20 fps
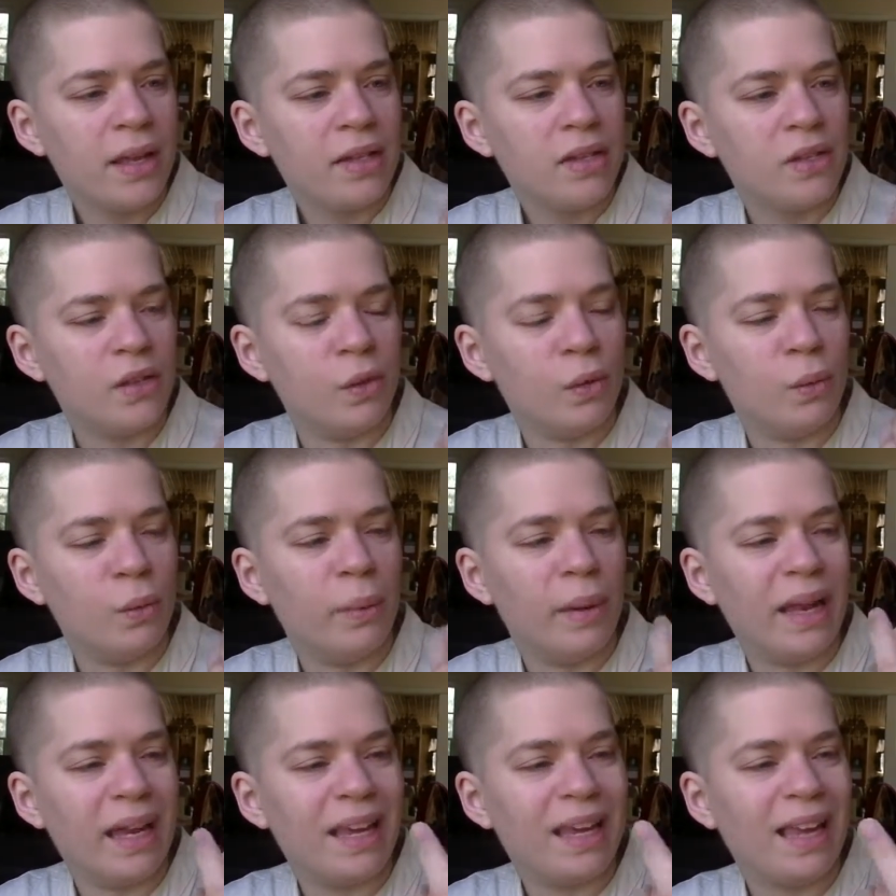to
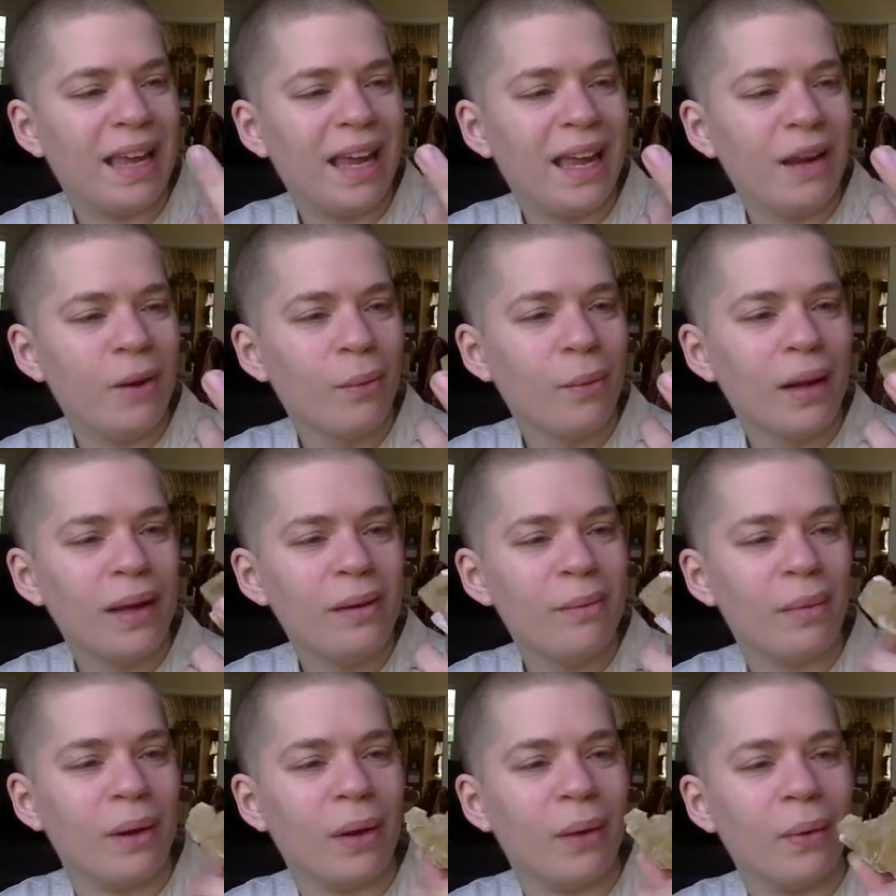make a
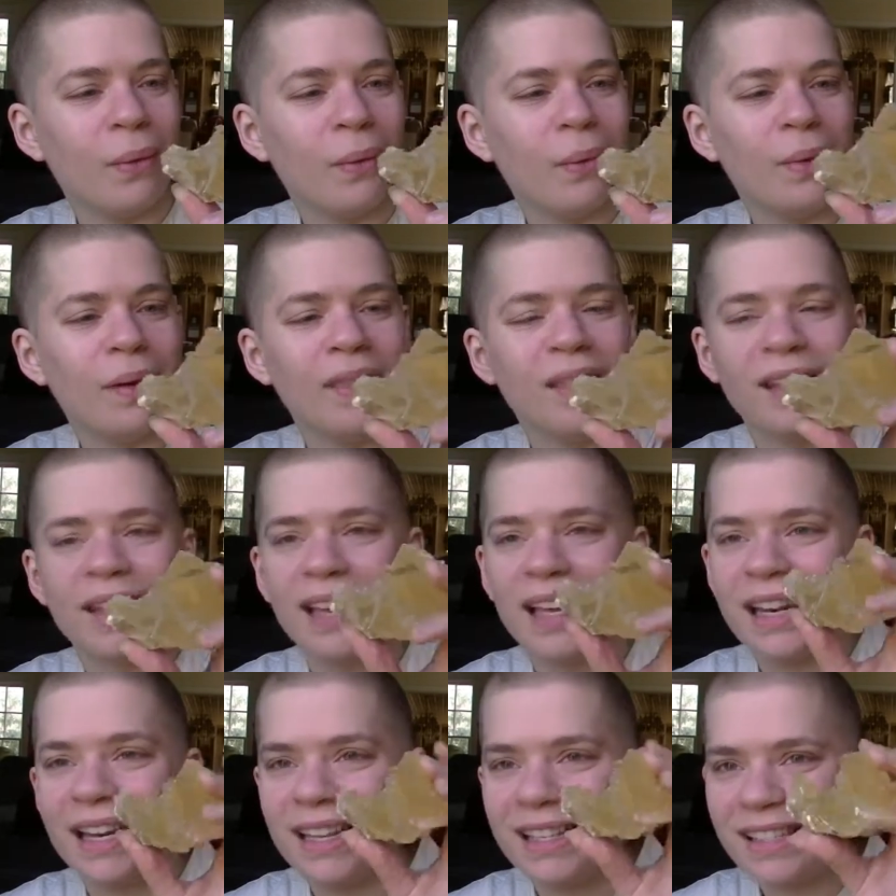rainbow when the
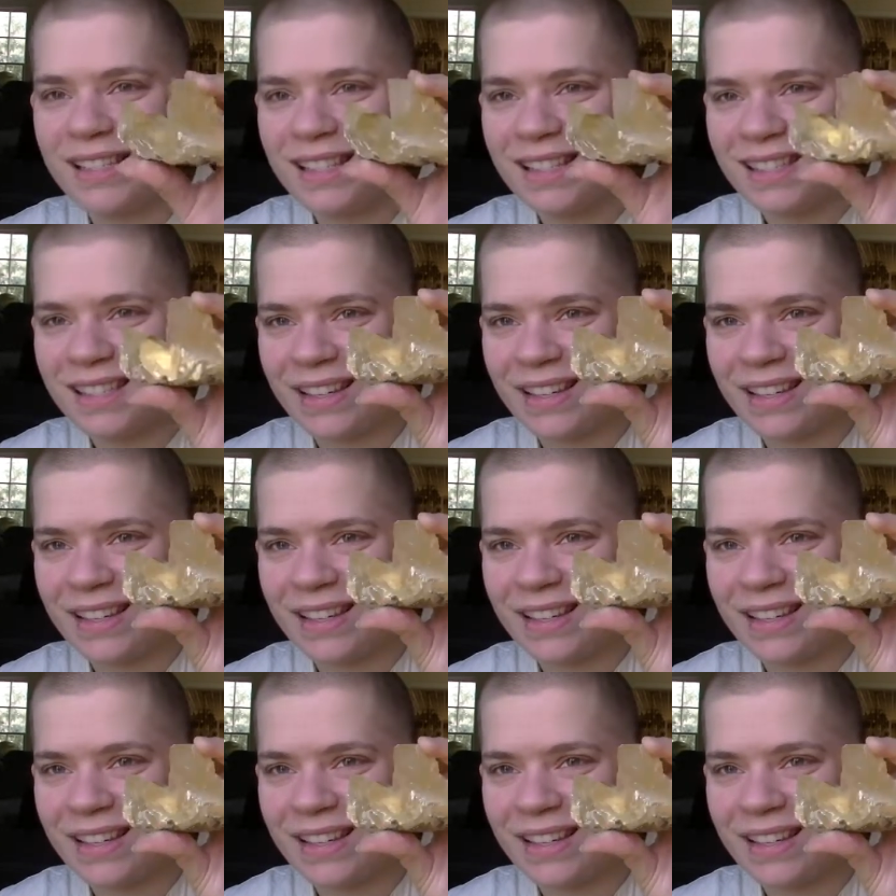light hits it.